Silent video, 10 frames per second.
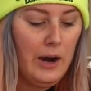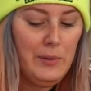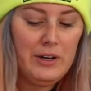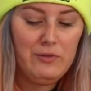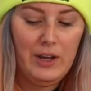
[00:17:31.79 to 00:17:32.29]
I
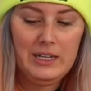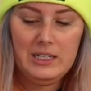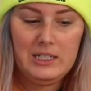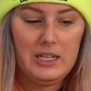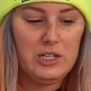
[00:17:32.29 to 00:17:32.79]
want to find
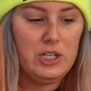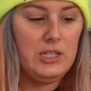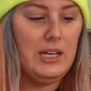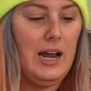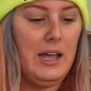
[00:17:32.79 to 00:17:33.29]
a dish
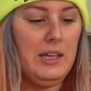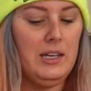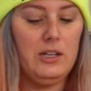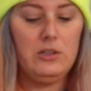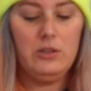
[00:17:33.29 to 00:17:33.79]
that I
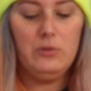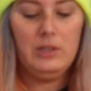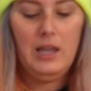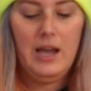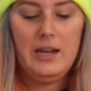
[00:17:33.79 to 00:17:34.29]
can
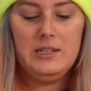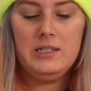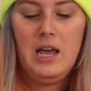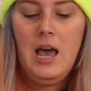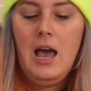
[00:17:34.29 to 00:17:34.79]
utilize